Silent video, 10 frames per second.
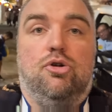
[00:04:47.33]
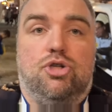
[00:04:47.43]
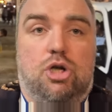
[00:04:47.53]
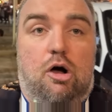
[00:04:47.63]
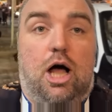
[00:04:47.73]

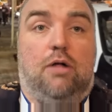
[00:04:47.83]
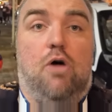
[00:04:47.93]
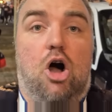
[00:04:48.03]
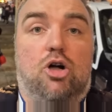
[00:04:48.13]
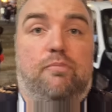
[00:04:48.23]
So I'll
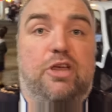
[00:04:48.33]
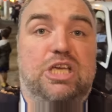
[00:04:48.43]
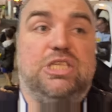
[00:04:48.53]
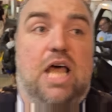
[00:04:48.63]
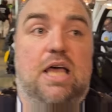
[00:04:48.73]
walk up
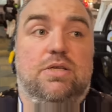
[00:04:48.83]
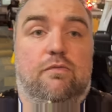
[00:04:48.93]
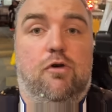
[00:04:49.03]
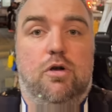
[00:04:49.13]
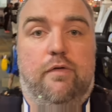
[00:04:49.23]
these stairs in
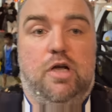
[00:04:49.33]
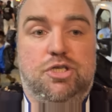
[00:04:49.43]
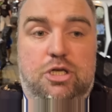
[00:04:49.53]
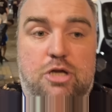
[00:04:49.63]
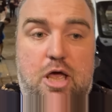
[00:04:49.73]
front of
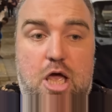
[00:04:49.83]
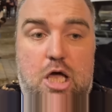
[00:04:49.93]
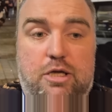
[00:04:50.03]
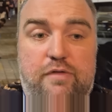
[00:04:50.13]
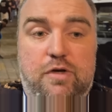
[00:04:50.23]
us
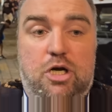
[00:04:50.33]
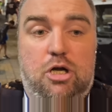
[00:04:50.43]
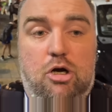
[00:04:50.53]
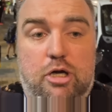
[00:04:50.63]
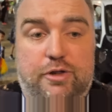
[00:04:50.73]
and give you a
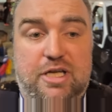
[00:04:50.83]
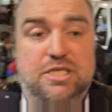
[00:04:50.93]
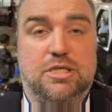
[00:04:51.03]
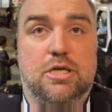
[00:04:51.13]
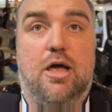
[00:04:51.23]
look at
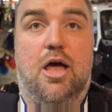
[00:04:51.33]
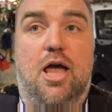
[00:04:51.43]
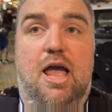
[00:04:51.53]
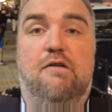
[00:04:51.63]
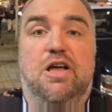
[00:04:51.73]
this
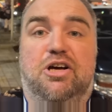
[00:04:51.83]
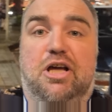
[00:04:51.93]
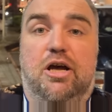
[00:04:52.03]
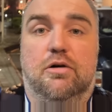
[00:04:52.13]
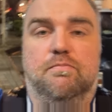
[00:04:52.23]
area
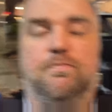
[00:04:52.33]
here.